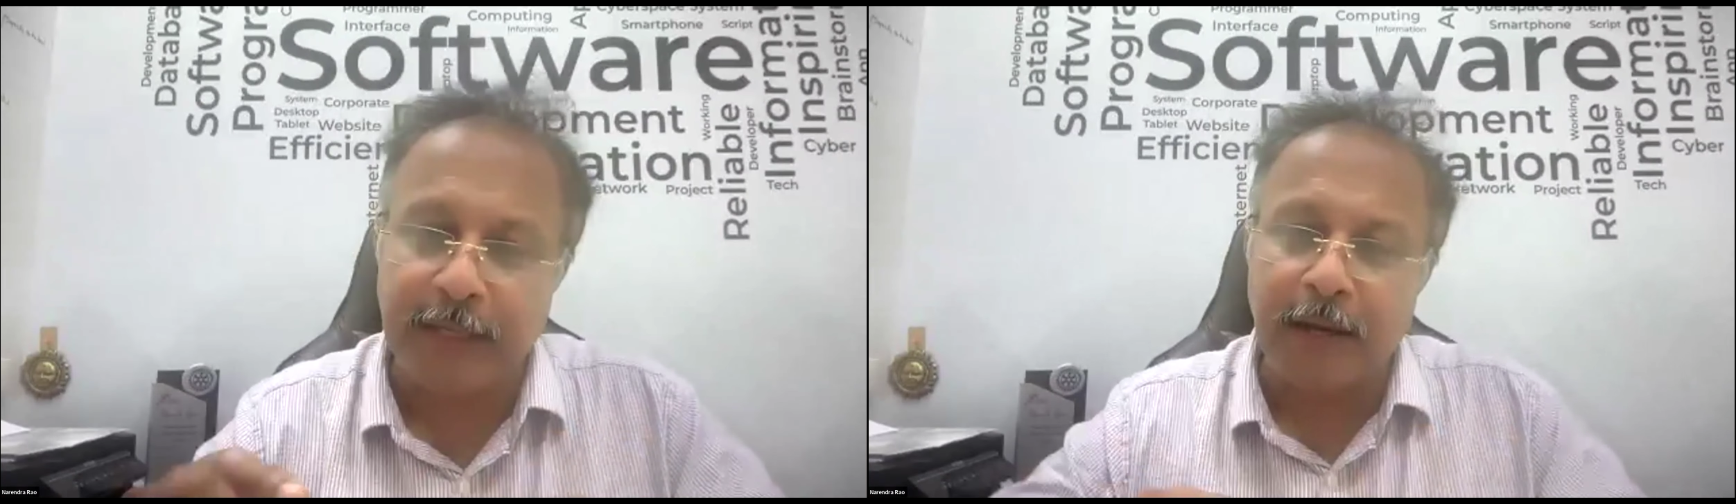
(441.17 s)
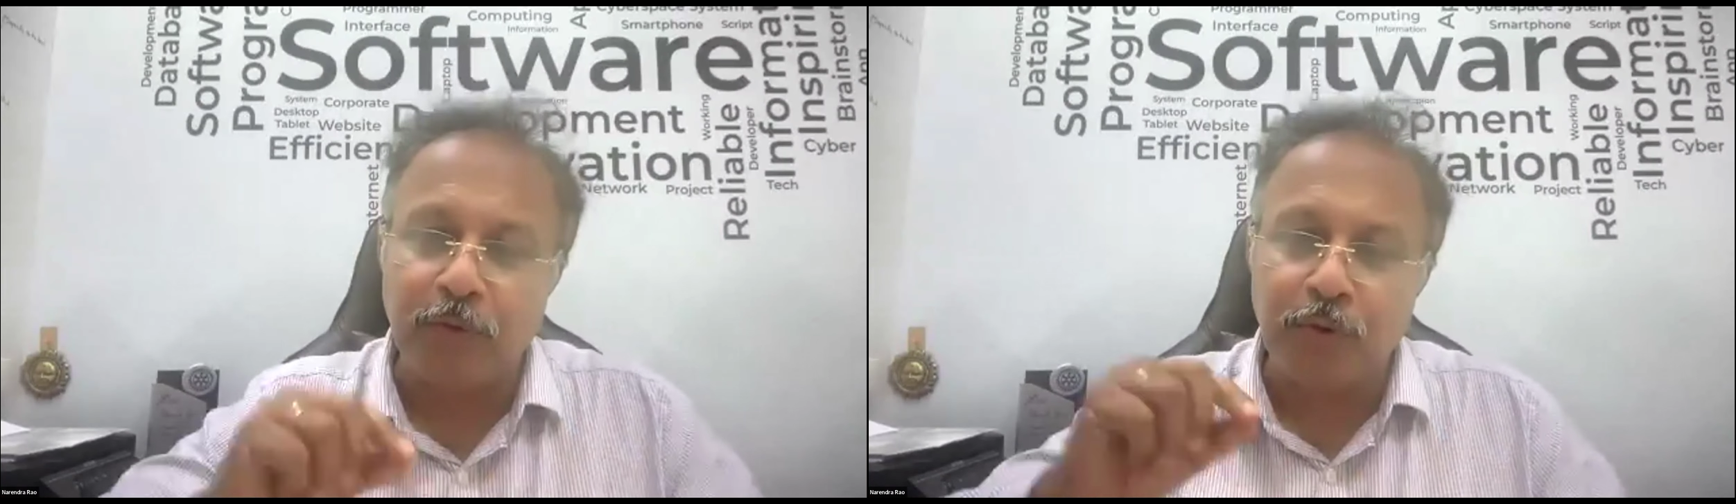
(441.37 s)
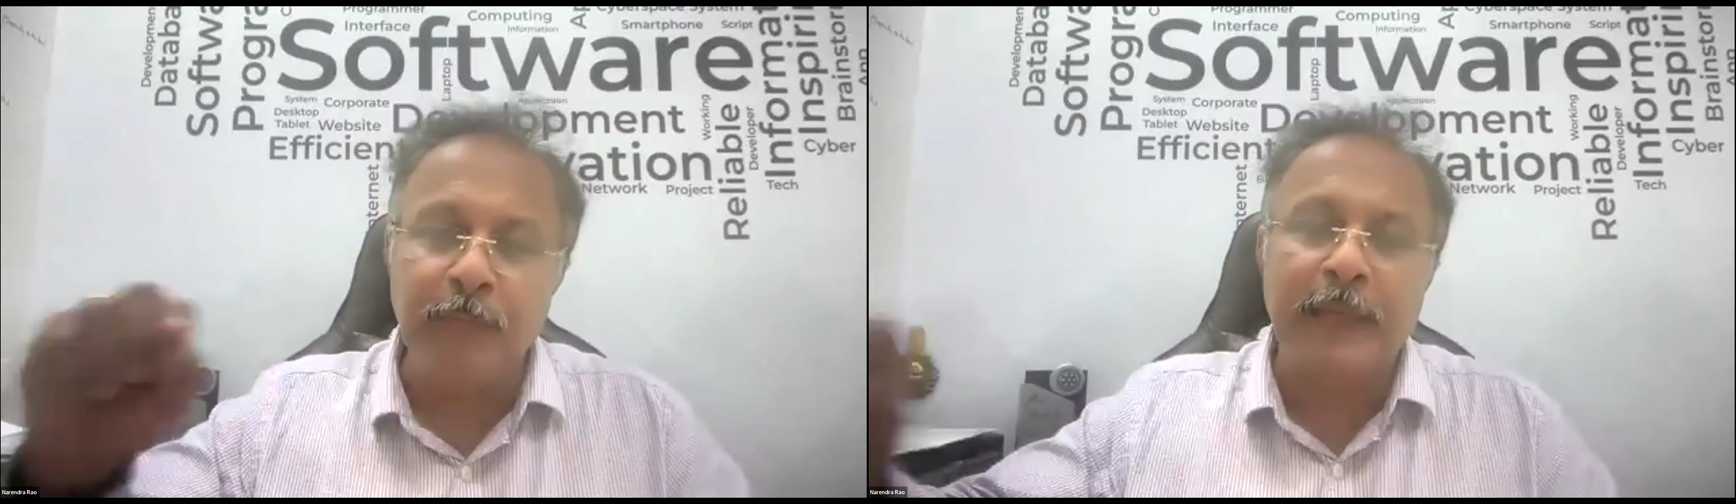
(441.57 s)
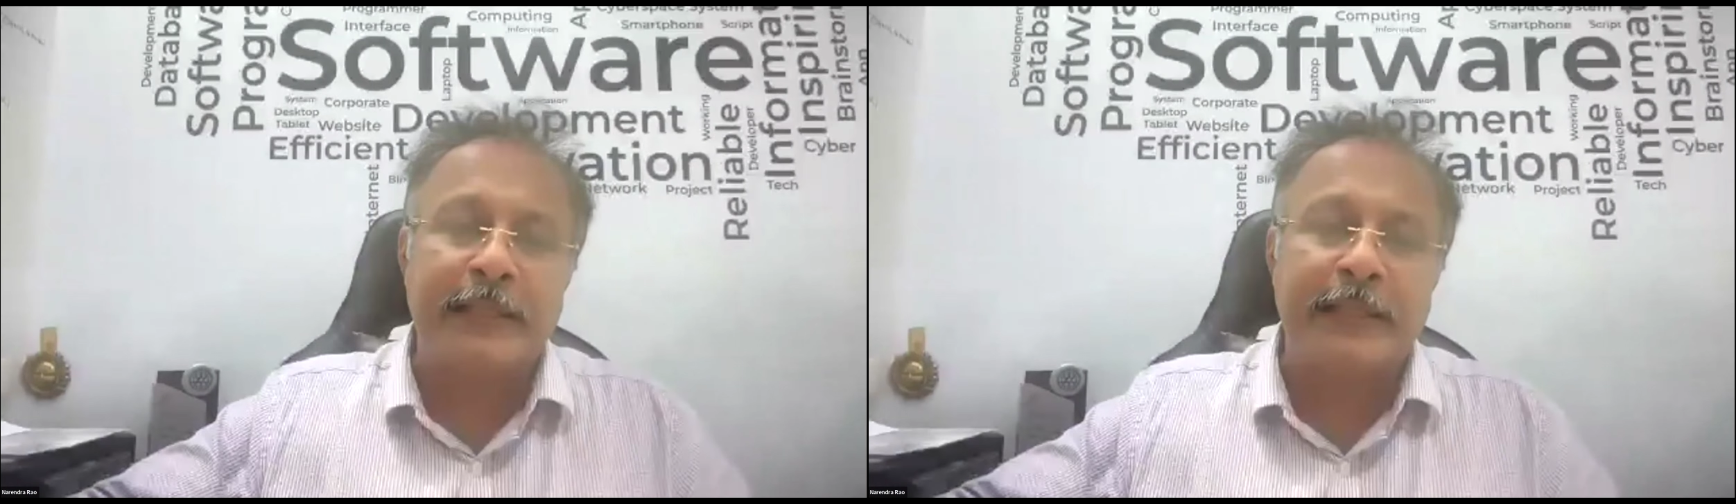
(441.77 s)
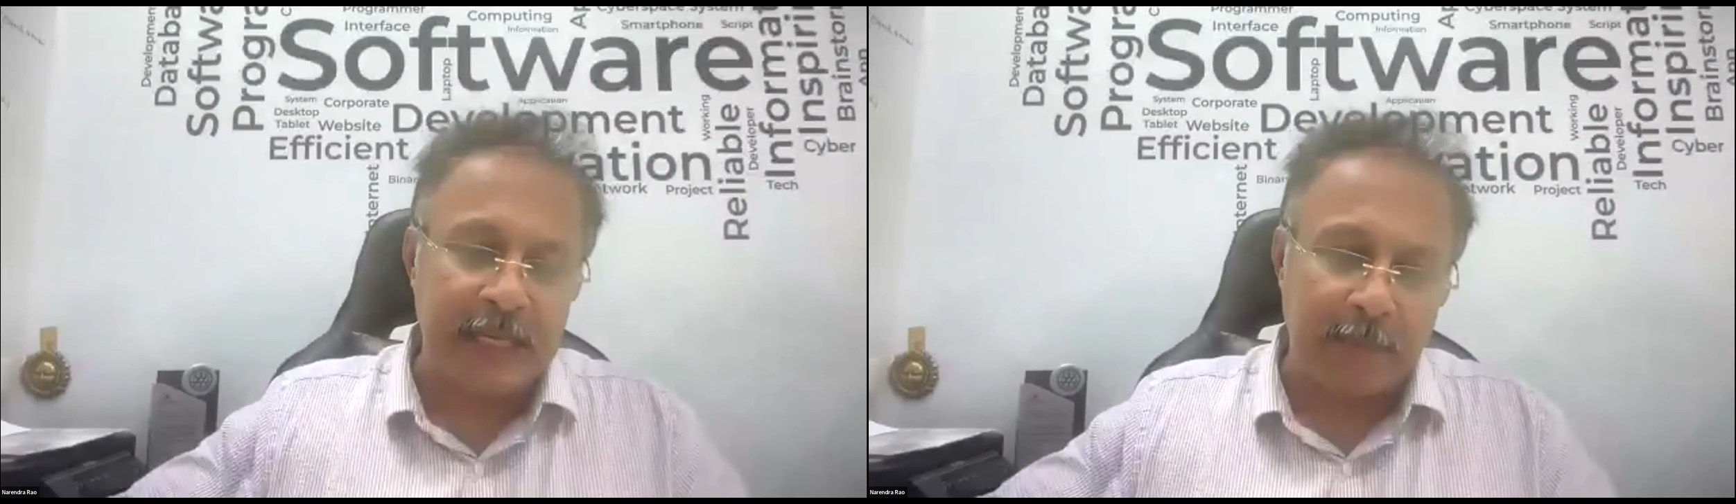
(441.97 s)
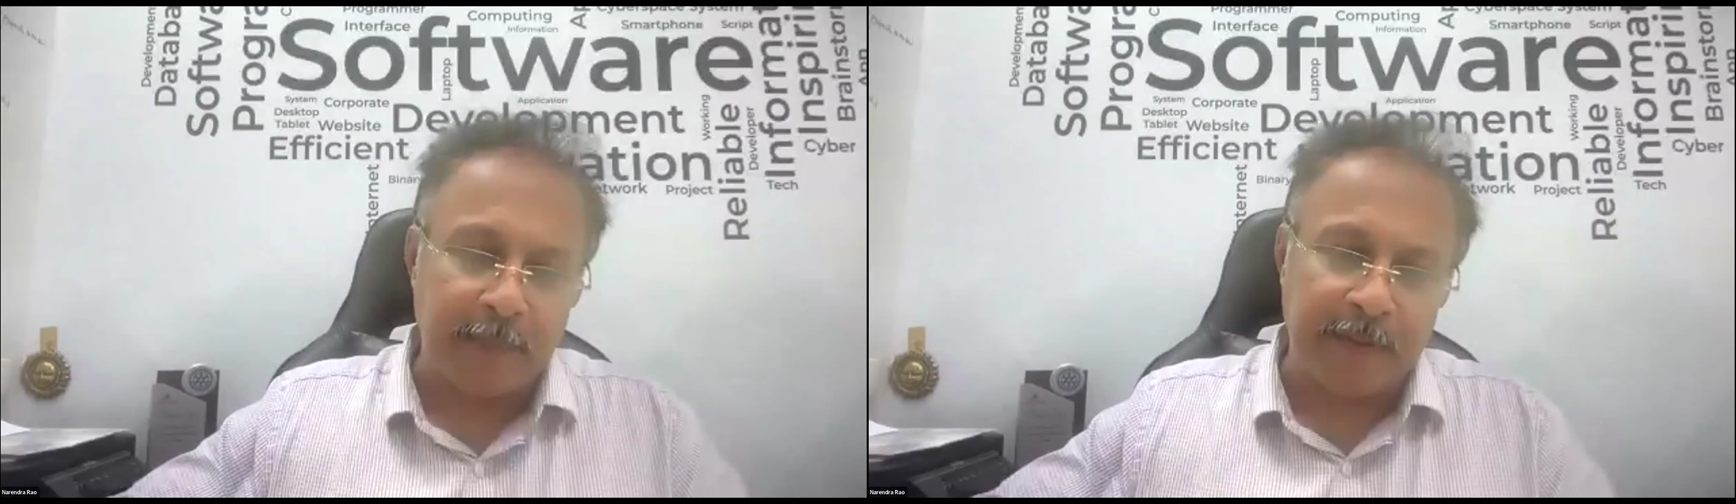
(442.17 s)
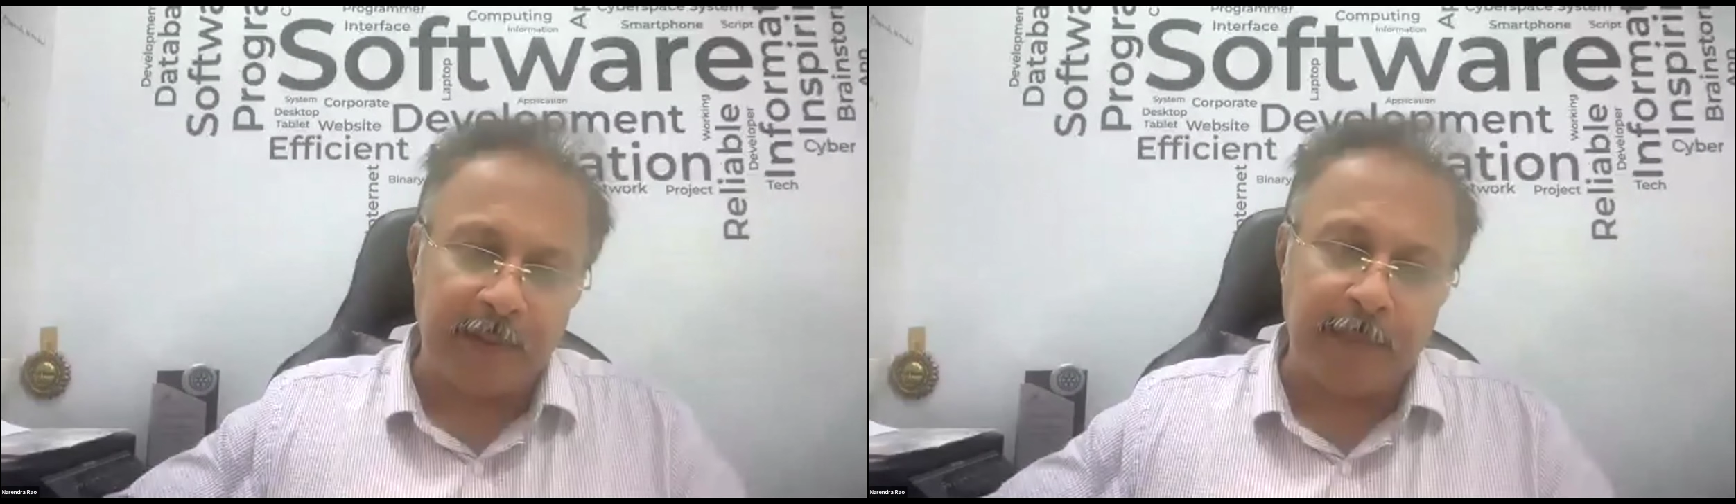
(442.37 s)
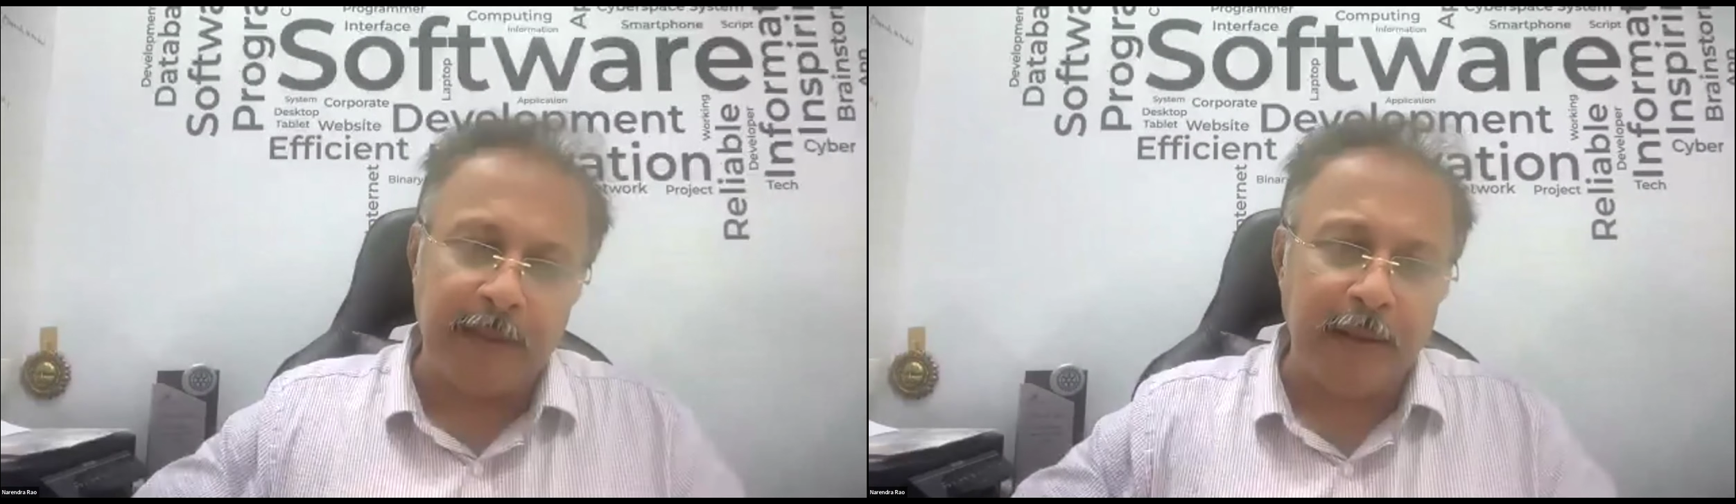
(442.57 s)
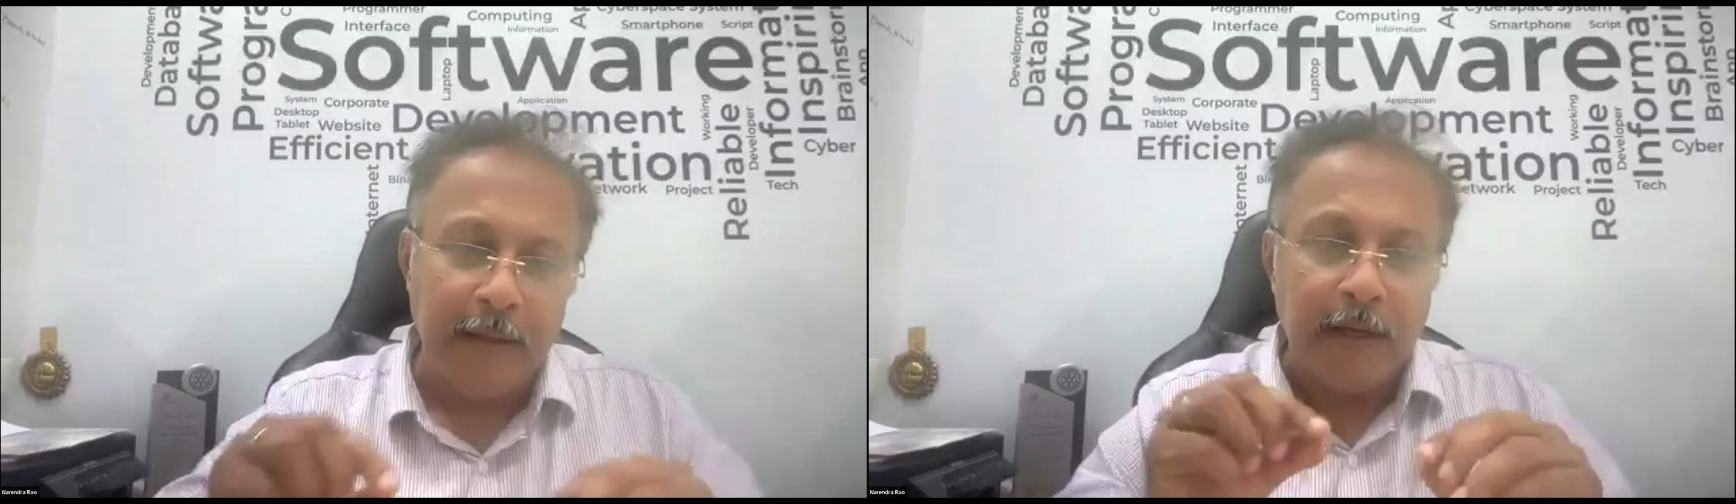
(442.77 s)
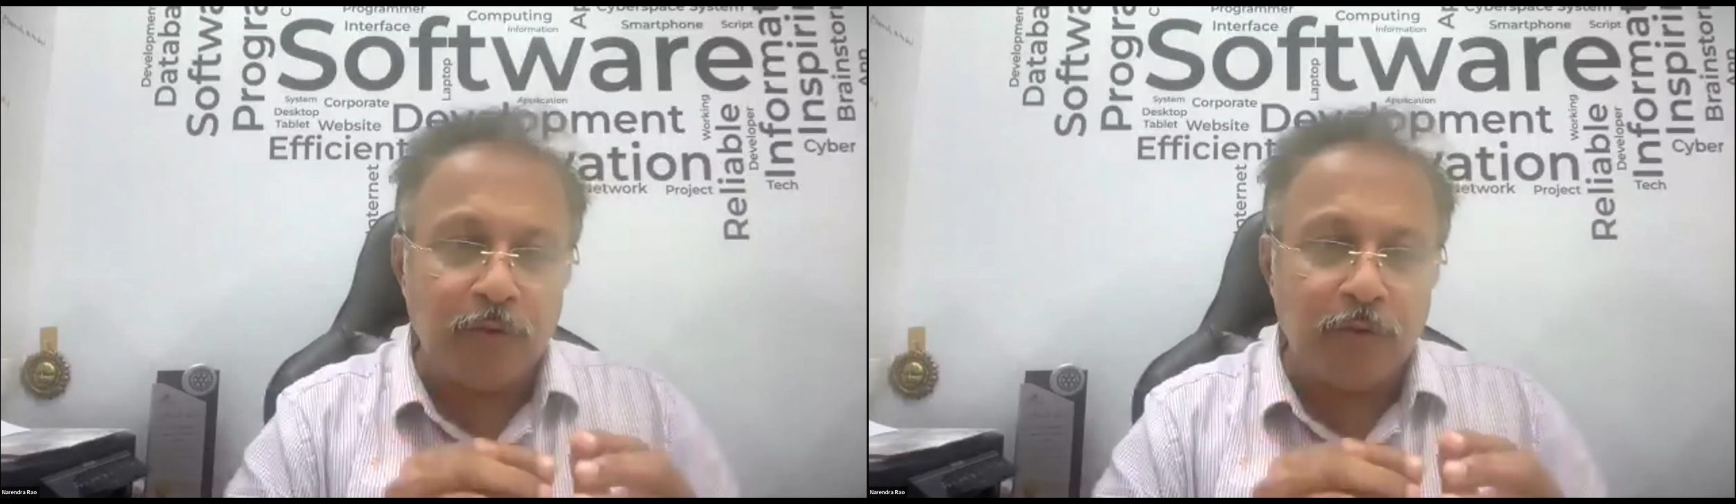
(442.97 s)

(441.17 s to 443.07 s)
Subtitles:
they have too many things happening in their mind.